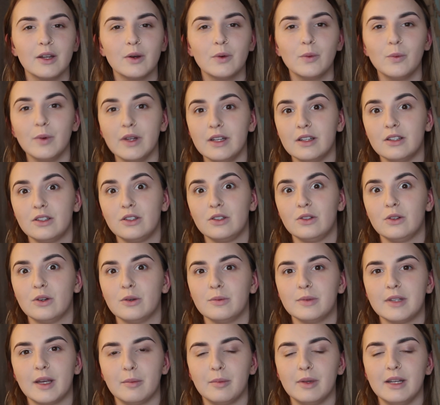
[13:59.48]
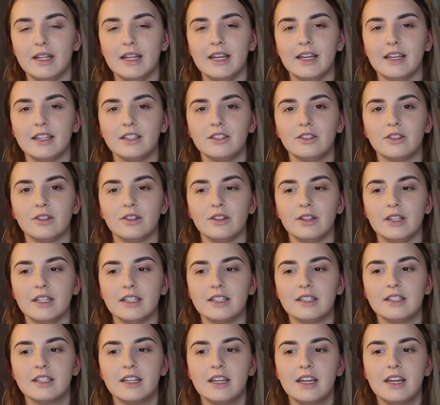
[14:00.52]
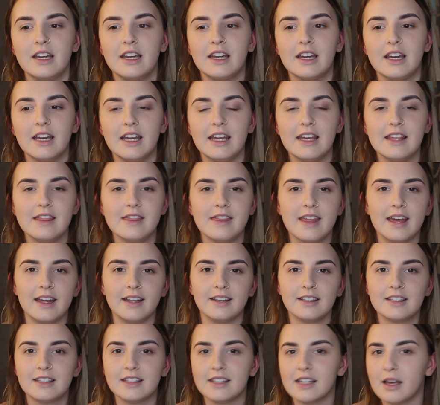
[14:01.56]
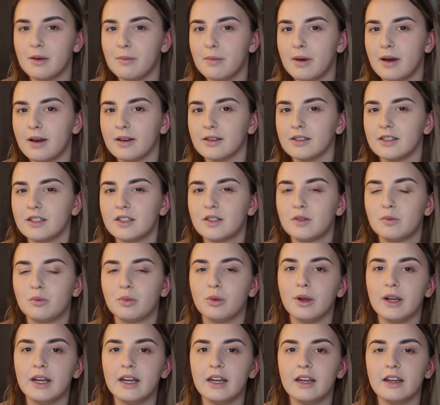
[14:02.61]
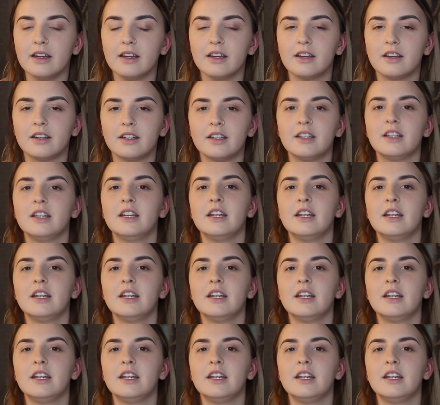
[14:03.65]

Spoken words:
windstorms happening, so it's in that summer, spring,